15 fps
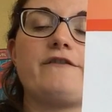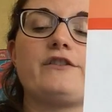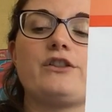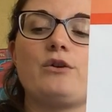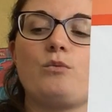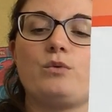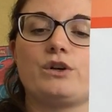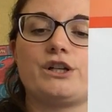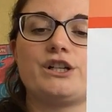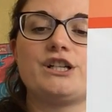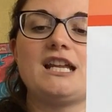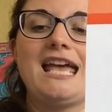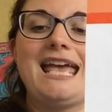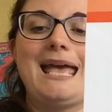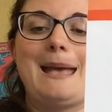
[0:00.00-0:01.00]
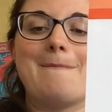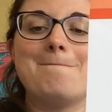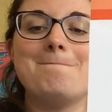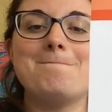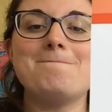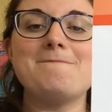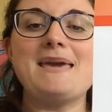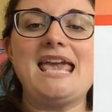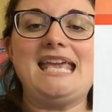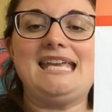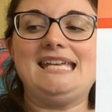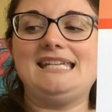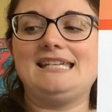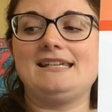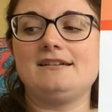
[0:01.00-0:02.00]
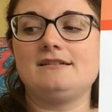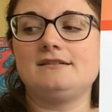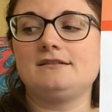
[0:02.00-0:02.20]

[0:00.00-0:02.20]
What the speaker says: for the word made,